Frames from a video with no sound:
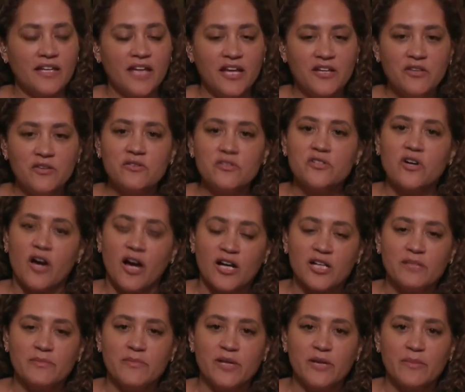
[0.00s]
can you
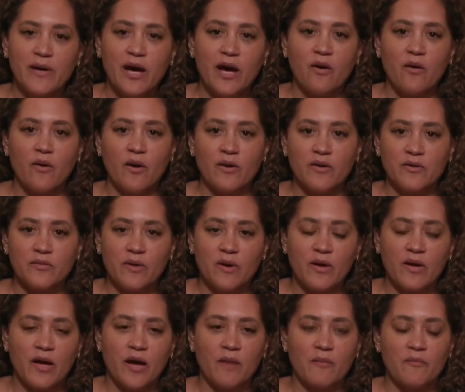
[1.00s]
talk to me about
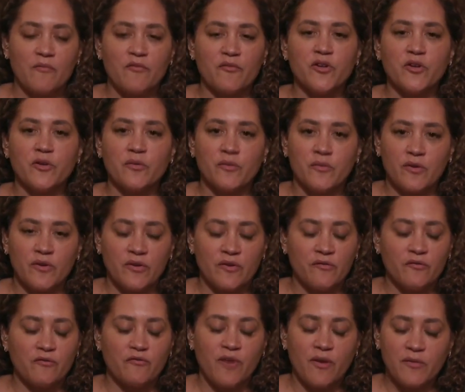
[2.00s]
your
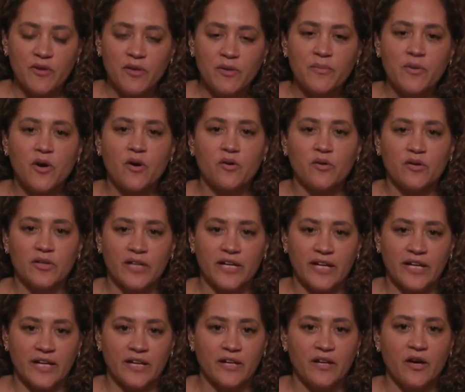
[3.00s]
from your
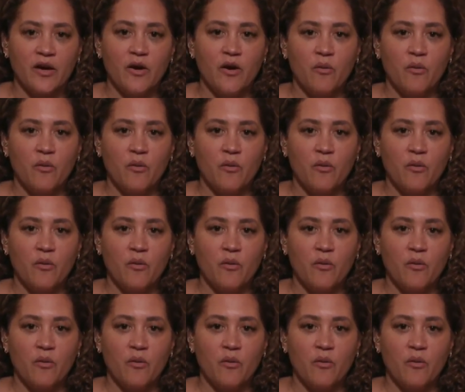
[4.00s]
polling,